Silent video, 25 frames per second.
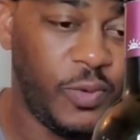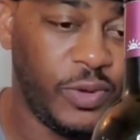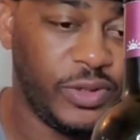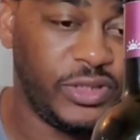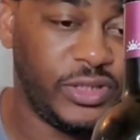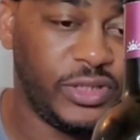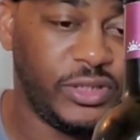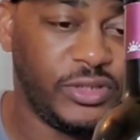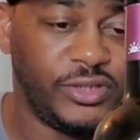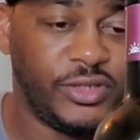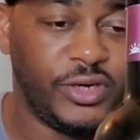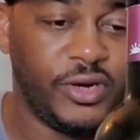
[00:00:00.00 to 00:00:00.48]

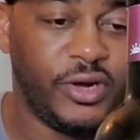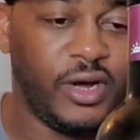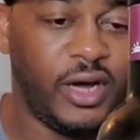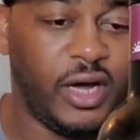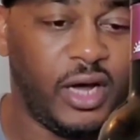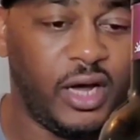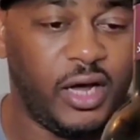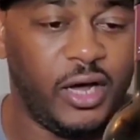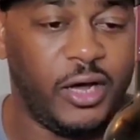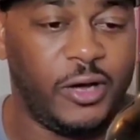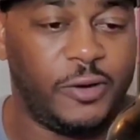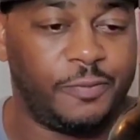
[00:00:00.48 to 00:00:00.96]
which is
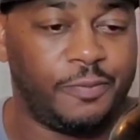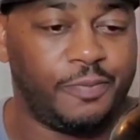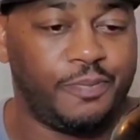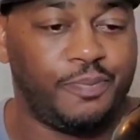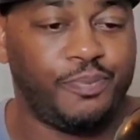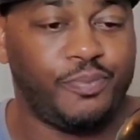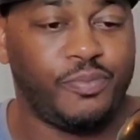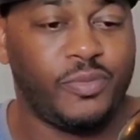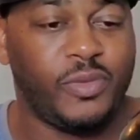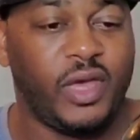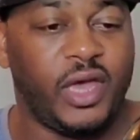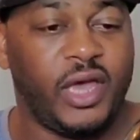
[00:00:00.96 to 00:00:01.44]
their
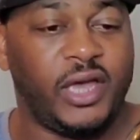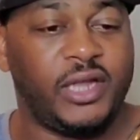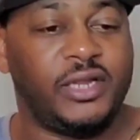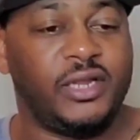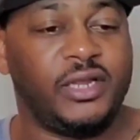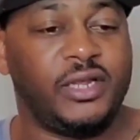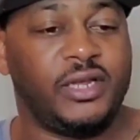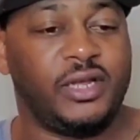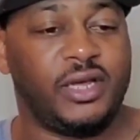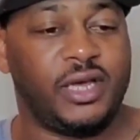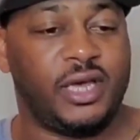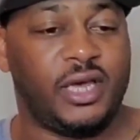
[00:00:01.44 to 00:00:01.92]

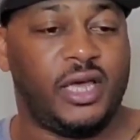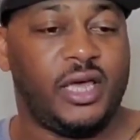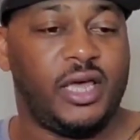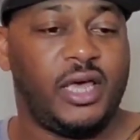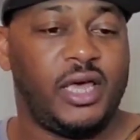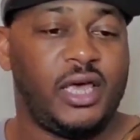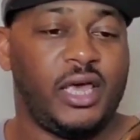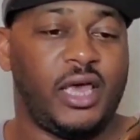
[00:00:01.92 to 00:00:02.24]
Indicazione